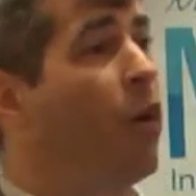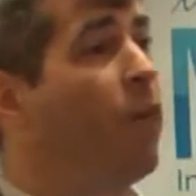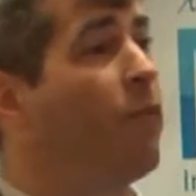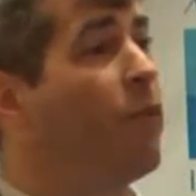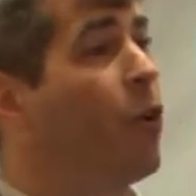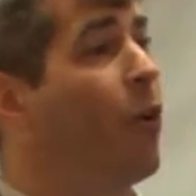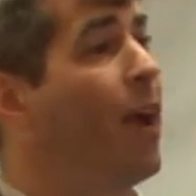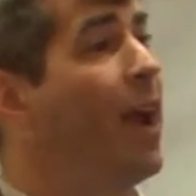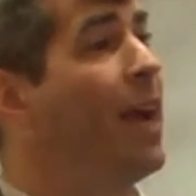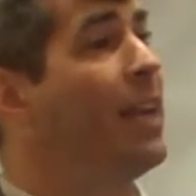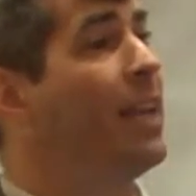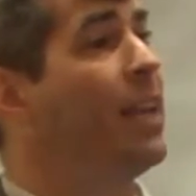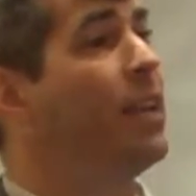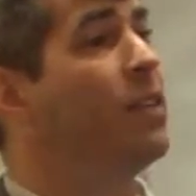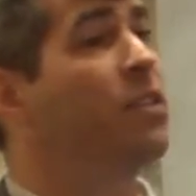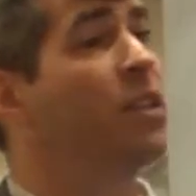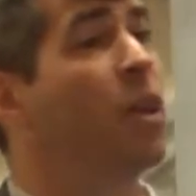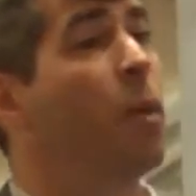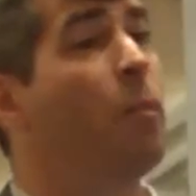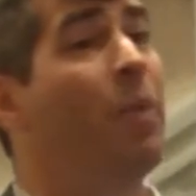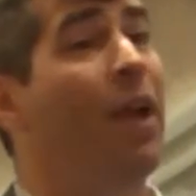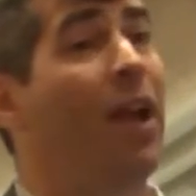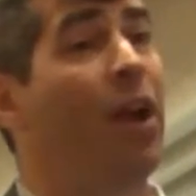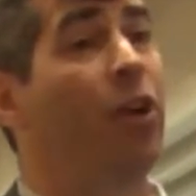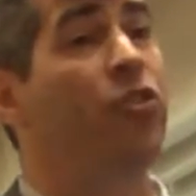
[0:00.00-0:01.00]
of your ideas
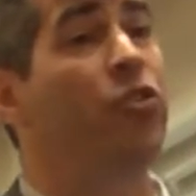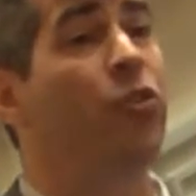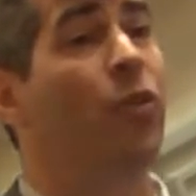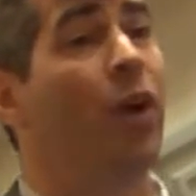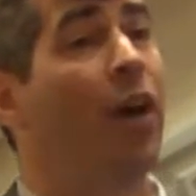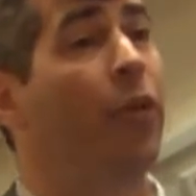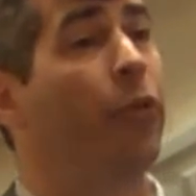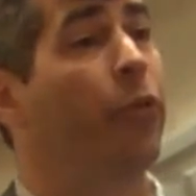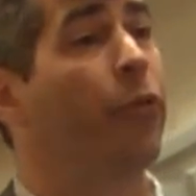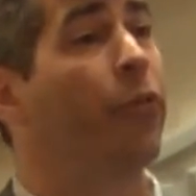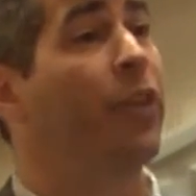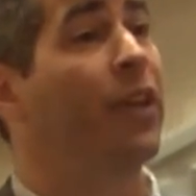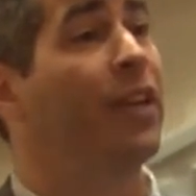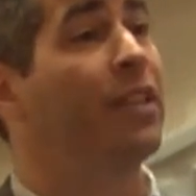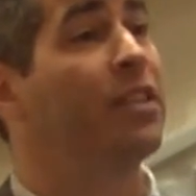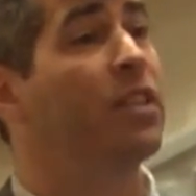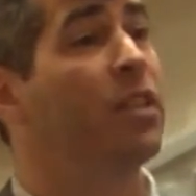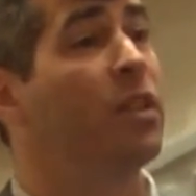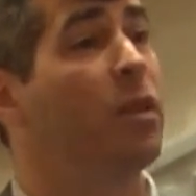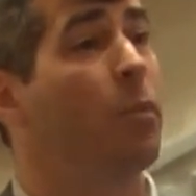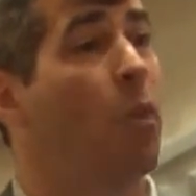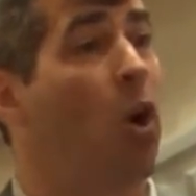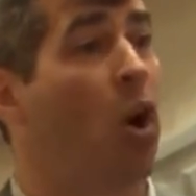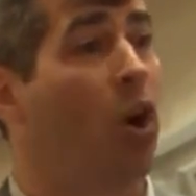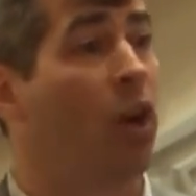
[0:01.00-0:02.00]
compared to other things in
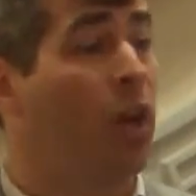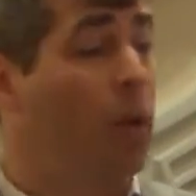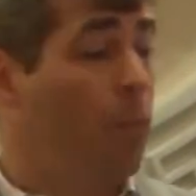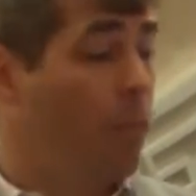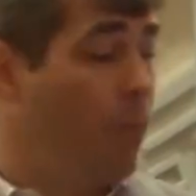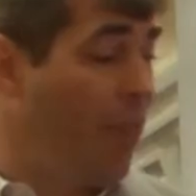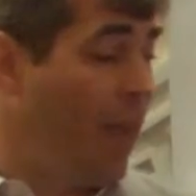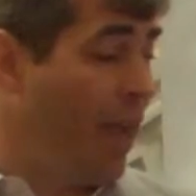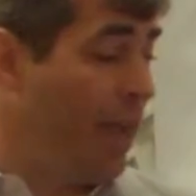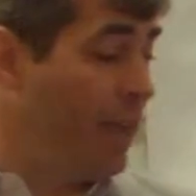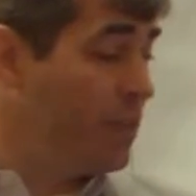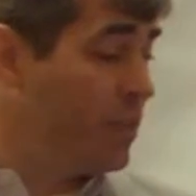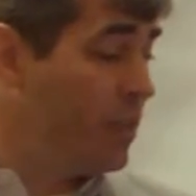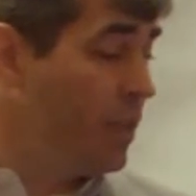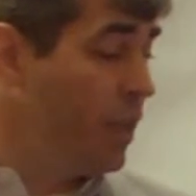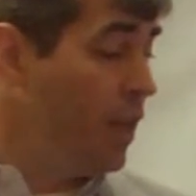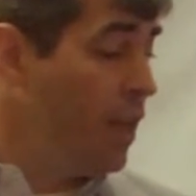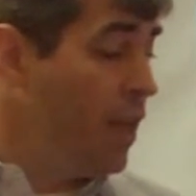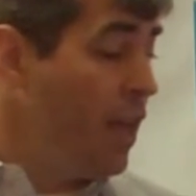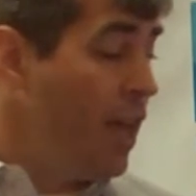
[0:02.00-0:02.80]
the marketplace.